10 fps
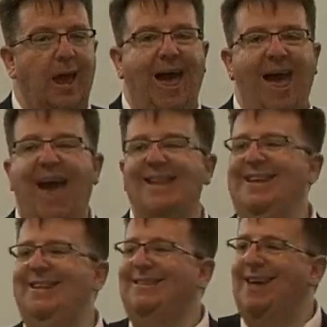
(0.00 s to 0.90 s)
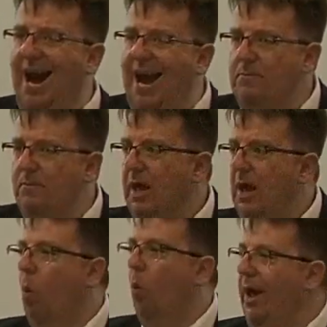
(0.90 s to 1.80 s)
and the time
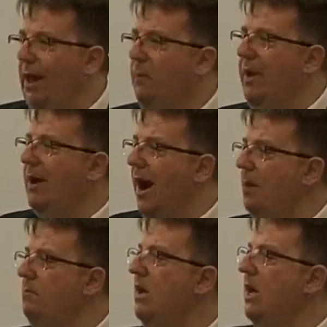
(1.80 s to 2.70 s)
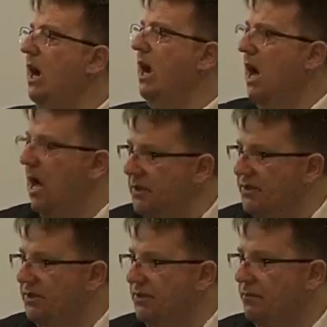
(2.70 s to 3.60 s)
will become
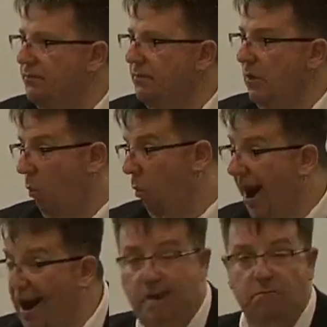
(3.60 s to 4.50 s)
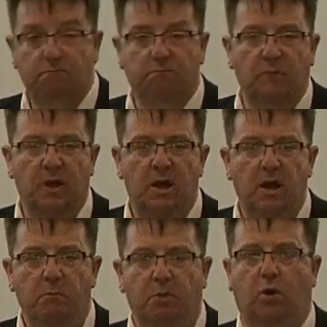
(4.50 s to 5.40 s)
cursed. Why?
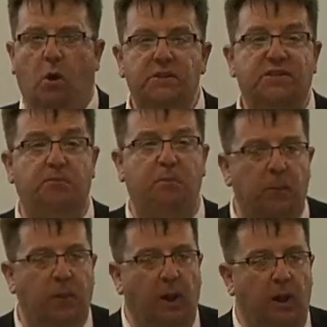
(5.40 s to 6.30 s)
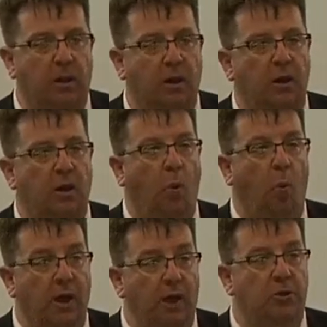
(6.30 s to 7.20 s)
Because people
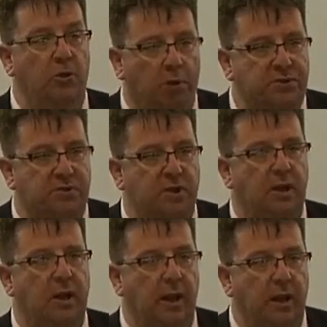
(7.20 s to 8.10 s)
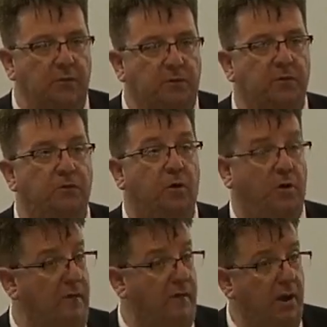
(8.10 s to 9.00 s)
will not live
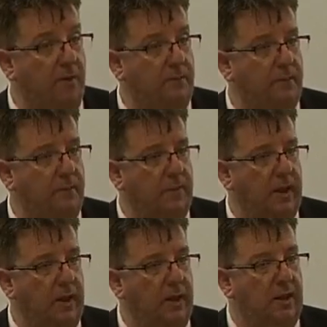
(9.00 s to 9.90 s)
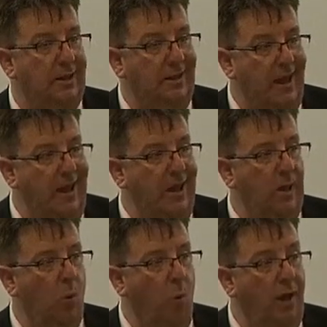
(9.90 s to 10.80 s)
forever. They
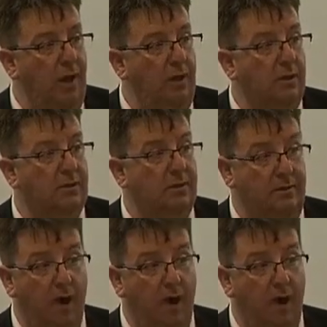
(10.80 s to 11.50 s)
will die.